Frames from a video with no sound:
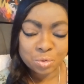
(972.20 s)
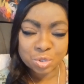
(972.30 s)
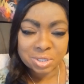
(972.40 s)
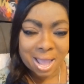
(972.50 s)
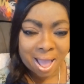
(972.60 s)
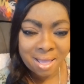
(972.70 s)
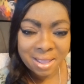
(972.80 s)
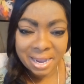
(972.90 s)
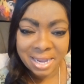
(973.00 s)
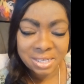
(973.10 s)
sides
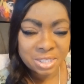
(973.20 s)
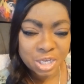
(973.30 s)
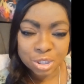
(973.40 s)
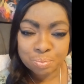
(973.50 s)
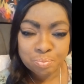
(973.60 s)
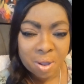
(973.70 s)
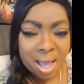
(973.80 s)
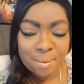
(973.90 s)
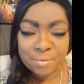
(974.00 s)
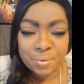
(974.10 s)
in this
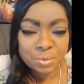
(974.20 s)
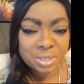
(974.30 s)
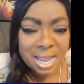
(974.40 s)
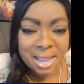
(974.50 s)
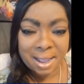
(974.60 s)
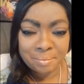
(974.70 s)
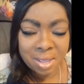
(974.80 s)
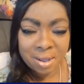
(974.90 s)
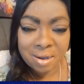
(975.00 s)
powerful time